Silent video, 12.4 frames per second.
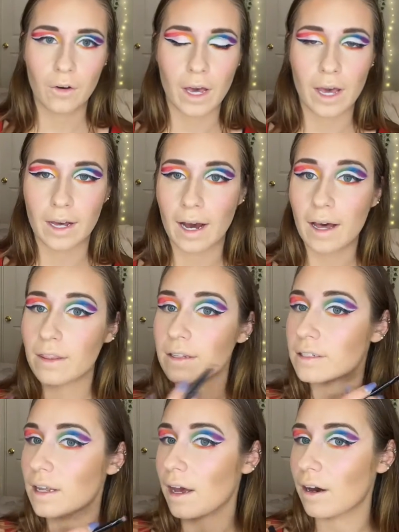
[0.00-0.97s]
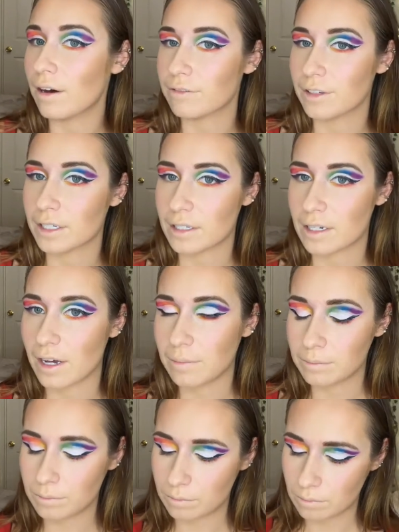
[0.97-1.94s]
Okay, I got this eye all fixed
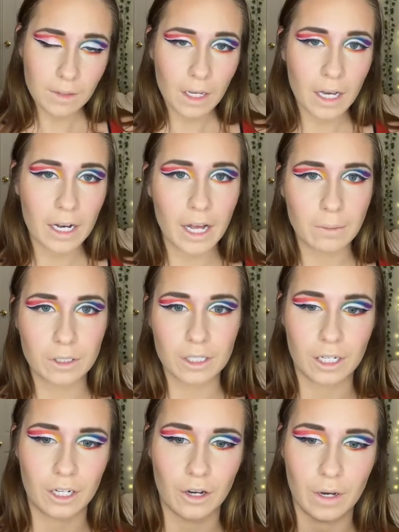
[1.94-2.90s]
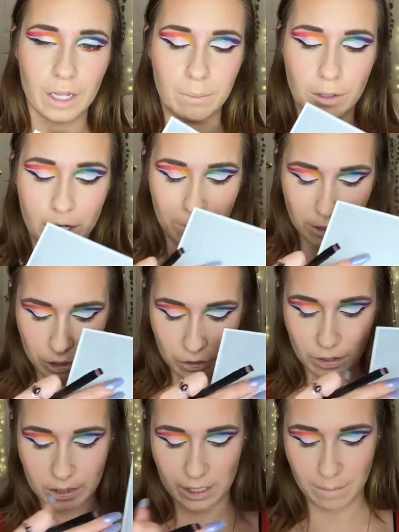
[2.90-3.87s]
up. And now I'm just gonna go ahead pretty much
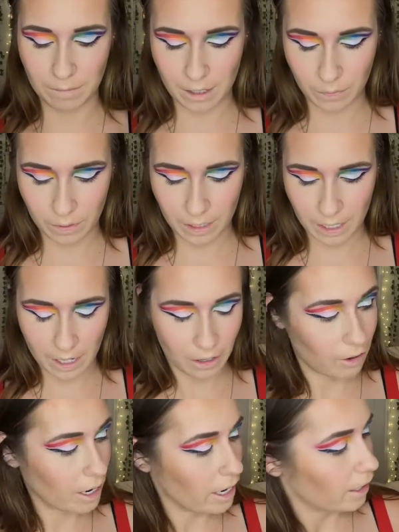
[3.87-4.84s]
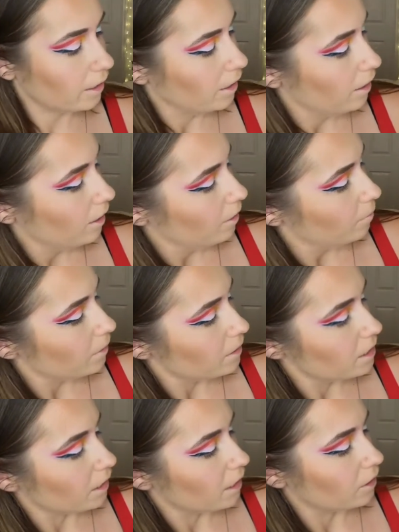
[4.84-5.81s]
do the same thing with the other eye by
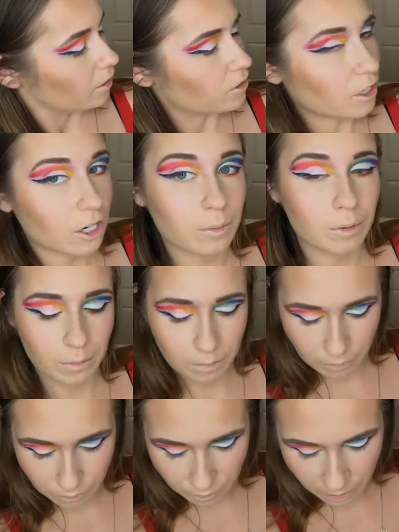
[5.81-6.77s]
taking the dark purple